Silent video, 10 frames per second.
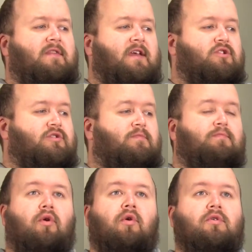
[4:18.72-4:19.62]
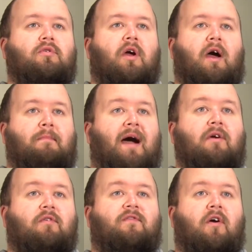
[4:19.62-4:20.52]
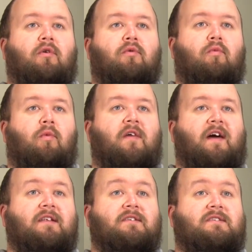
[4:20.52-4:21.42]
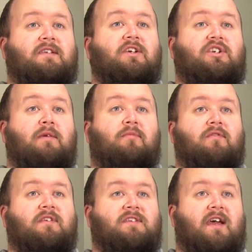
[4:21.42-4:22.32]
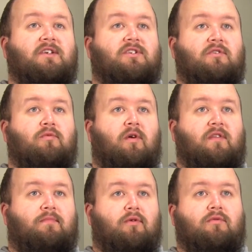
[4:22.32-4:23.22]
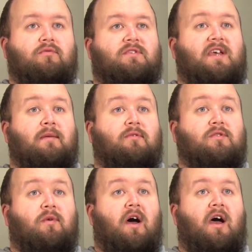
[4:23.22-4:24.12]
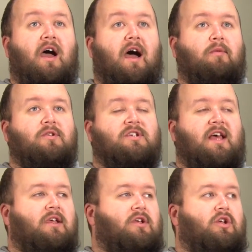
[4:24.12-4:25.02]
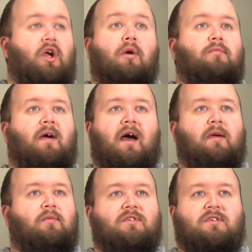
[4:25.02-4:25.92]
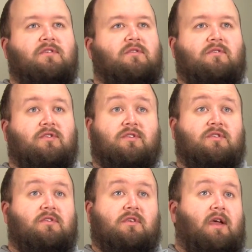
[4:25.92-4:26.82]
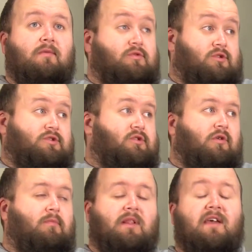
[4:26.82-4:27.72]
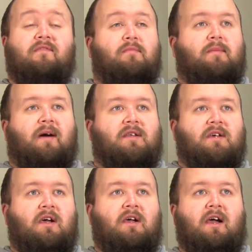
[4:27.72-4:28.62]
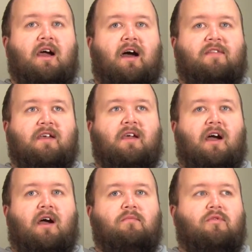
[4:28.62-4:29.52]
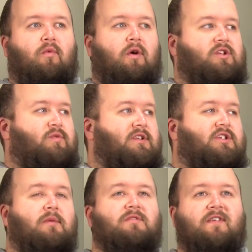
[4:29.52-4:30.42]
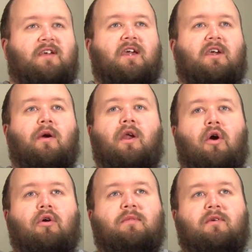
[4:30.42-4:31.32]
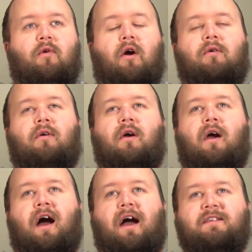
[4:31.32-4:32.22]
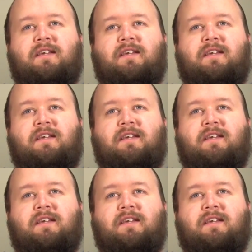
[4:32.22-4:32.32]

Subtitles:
they just put a microphone where that DJ booth is next to where the pool tables were, and we're just like, go. And it was just unbelievably bad. I think the worst one in terms of a gig going horribly wrong, I